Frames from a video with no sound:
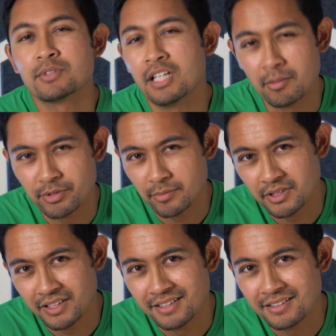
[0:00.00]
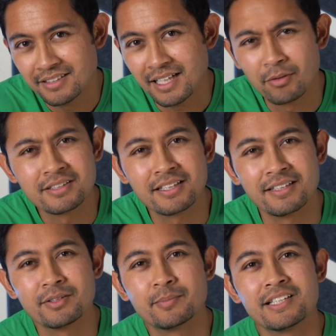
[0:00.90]
comparable lenses I would say
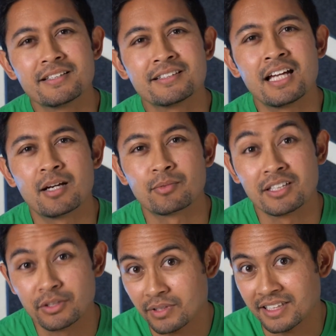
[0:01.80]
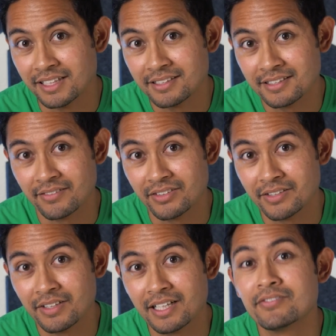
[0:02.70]
would be the Tamron
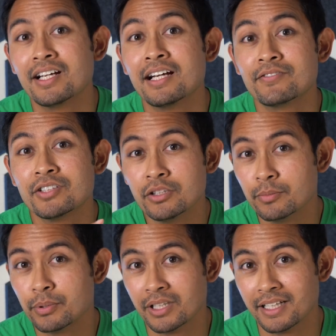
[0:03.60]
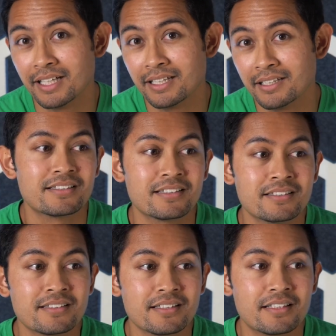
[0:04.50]
28-75 f2.8.
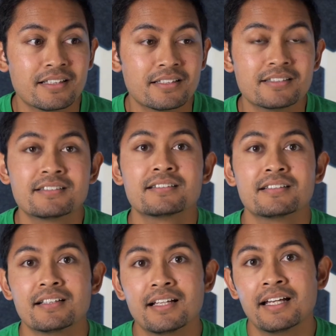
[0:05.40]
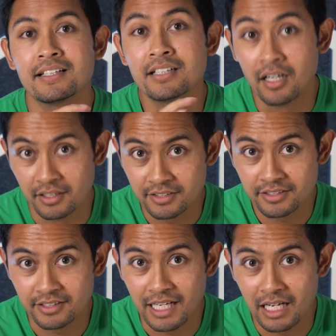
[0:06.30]
This is a
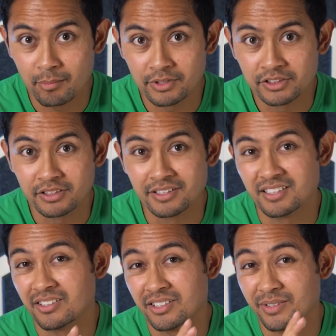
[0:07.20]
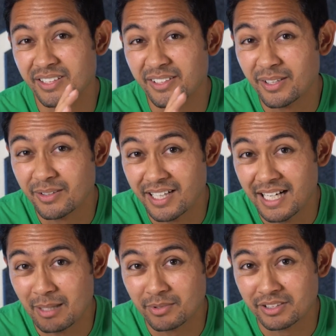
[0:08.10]
constant aperture. It's also a lower
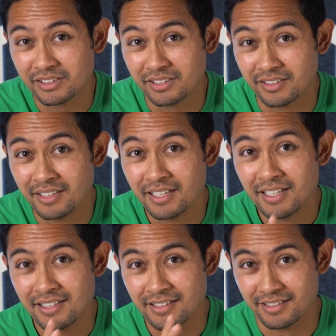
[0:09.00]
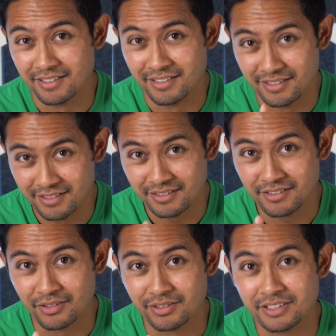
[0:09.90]
aperture than
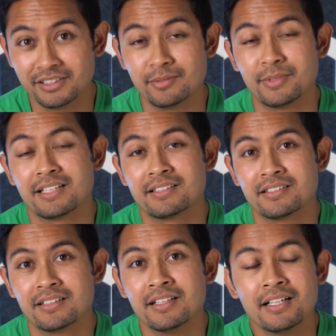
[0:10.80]
this Sony G Master.